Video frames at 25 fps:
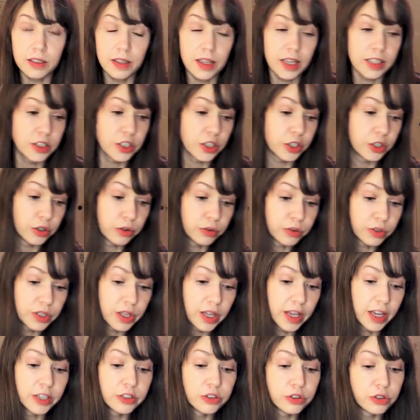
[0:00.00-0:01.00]
That's a huge
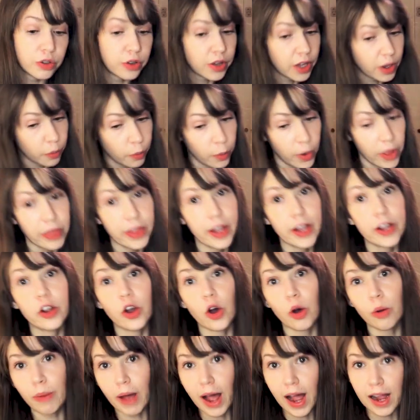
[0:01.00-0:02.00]
thing, so that when they
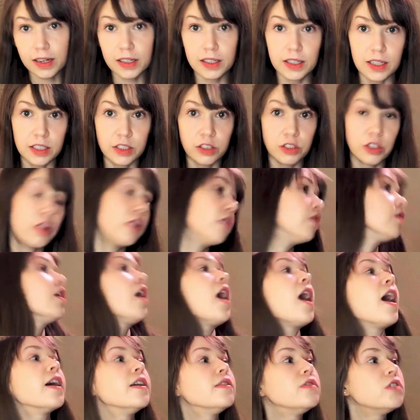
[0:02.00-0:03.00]
go back into their
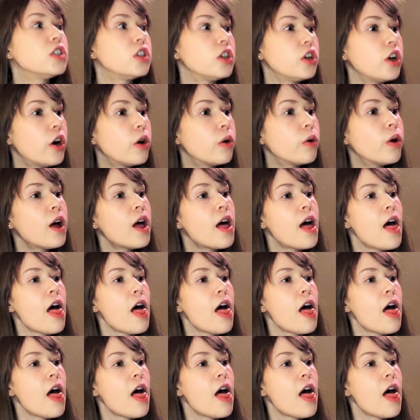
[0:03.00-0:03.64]
lives, you know,